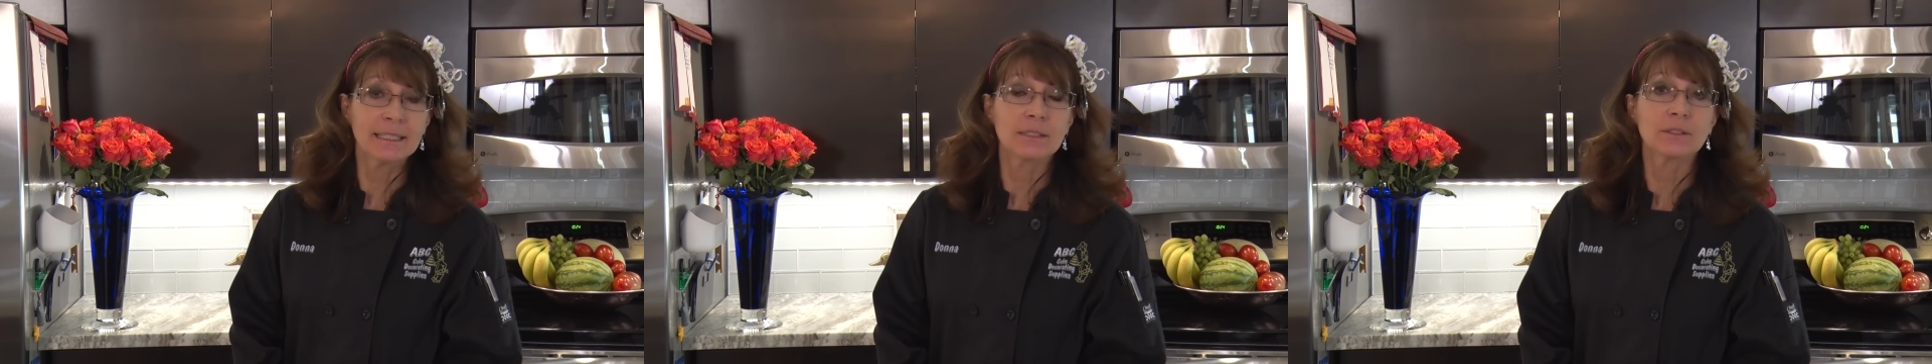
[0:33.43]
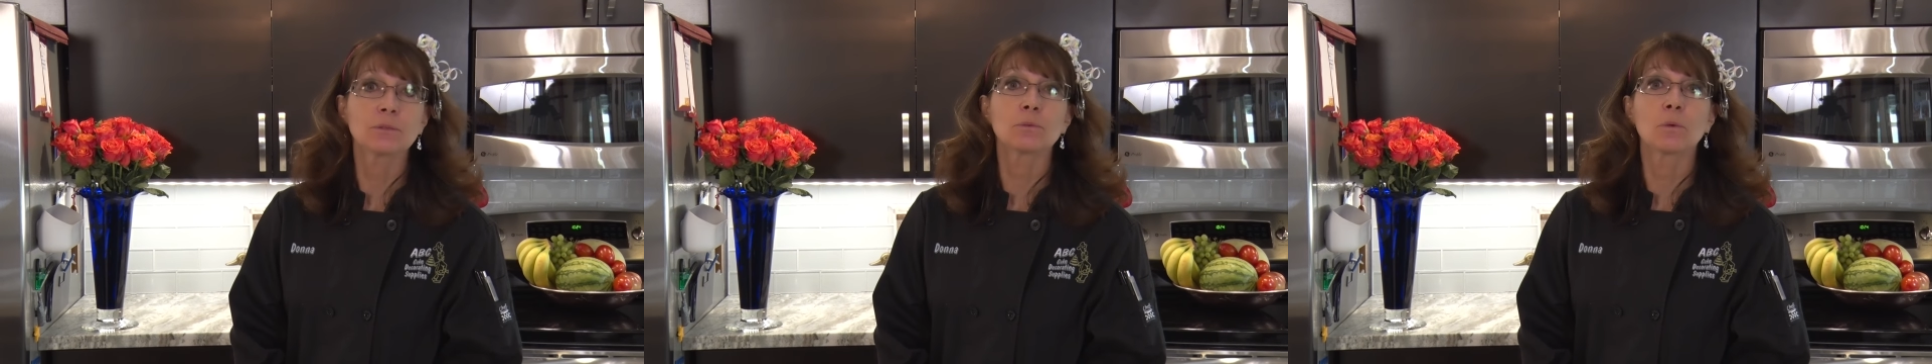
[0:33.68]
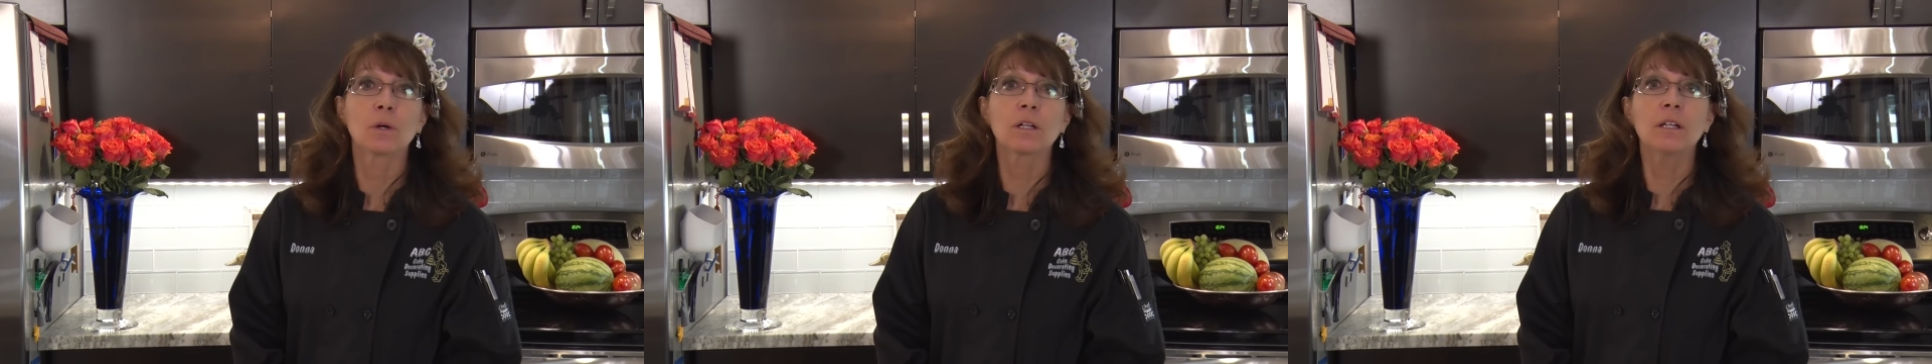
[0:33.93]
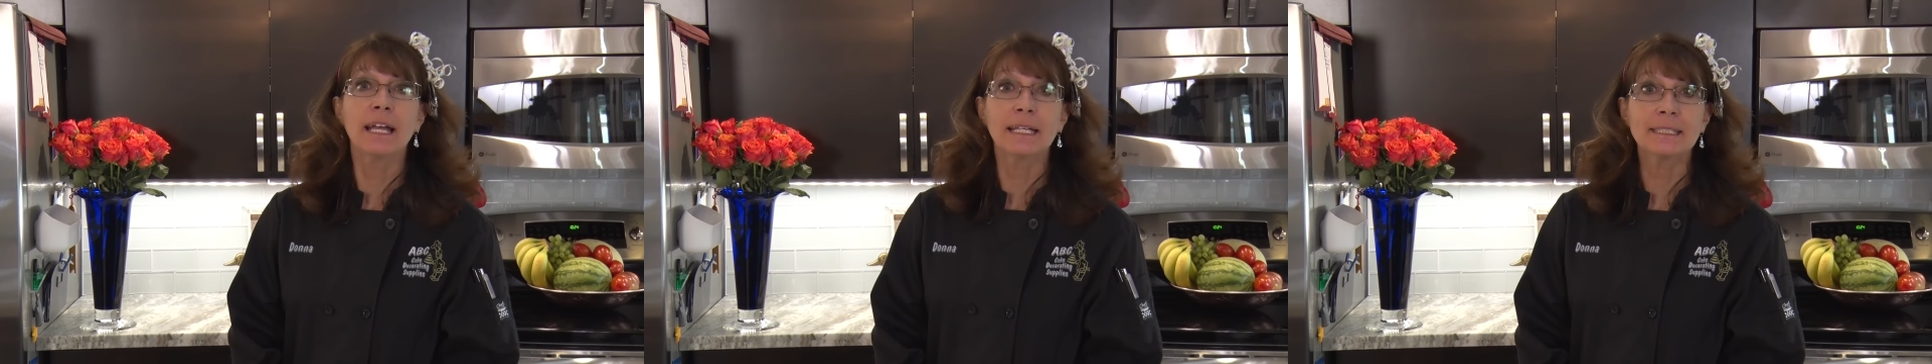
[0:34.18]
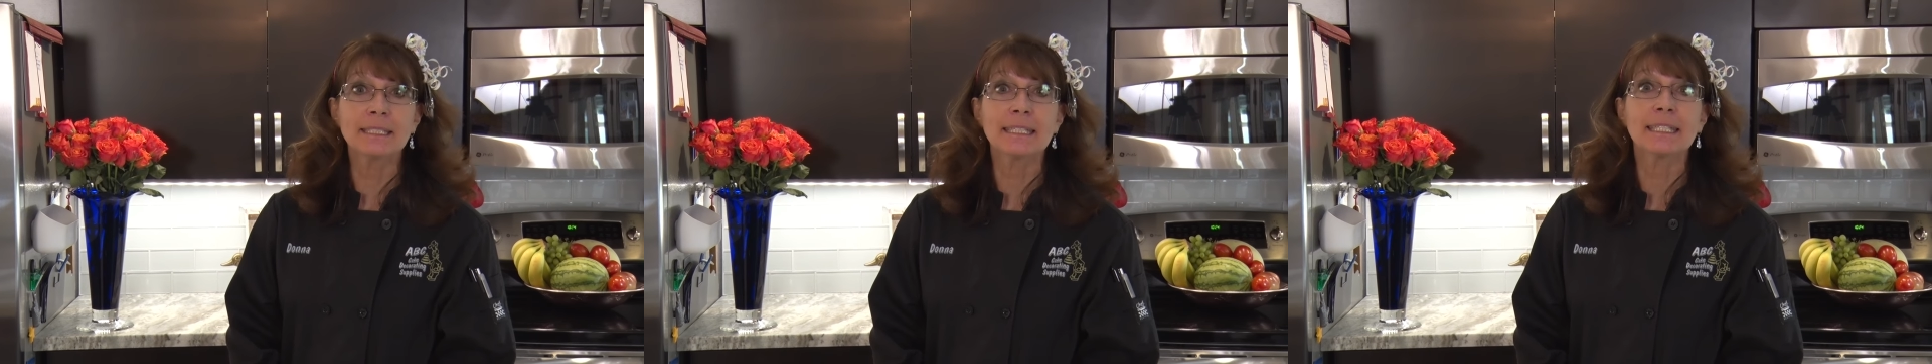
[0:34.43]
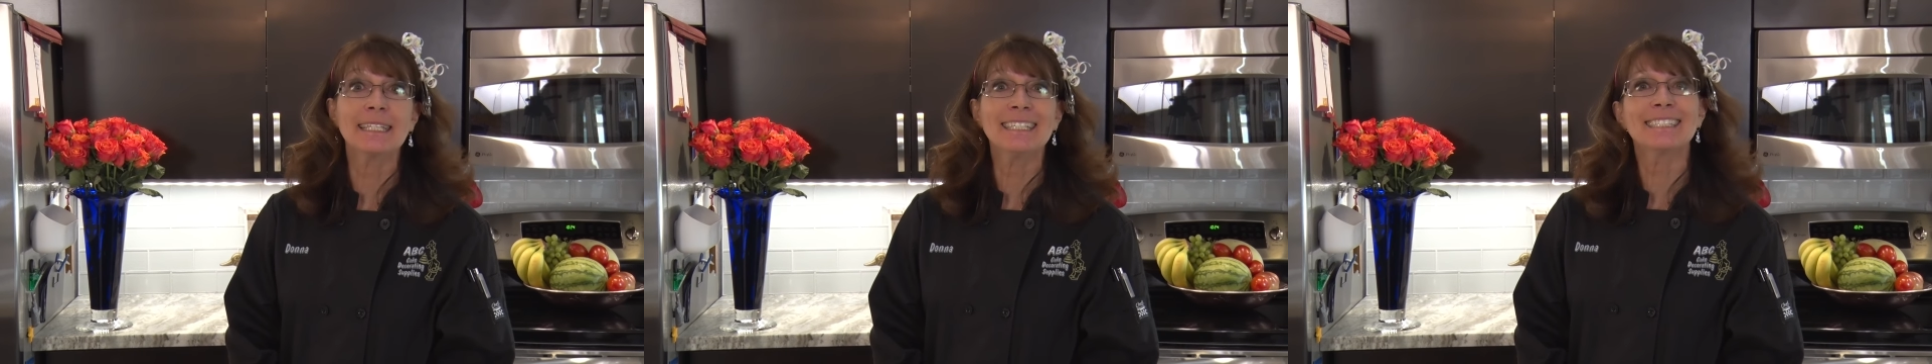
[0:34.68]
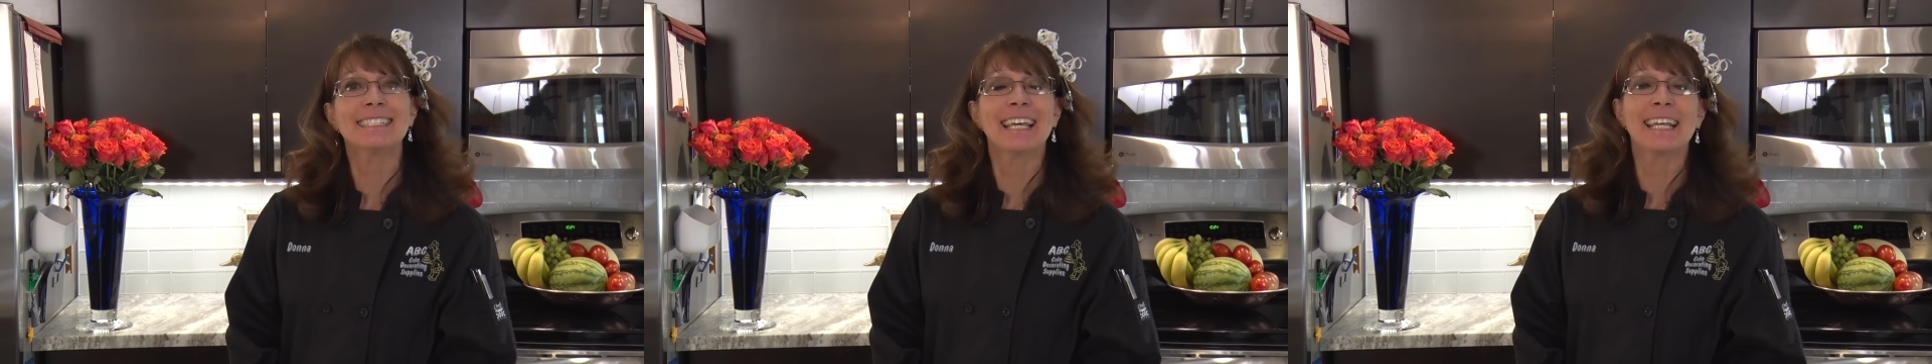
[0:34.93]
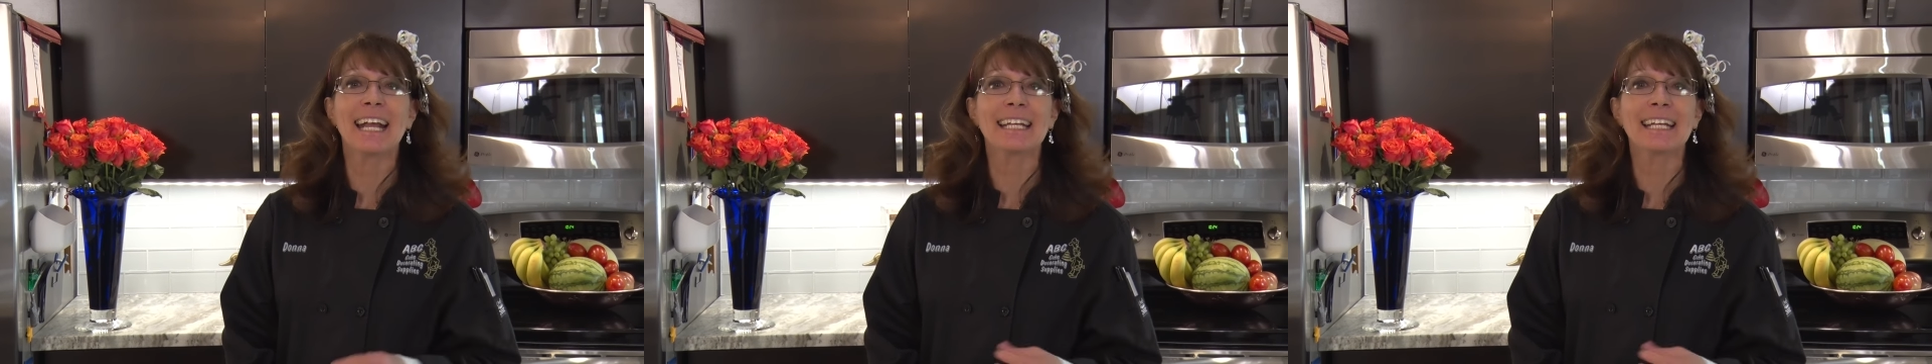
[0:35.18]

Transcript: is that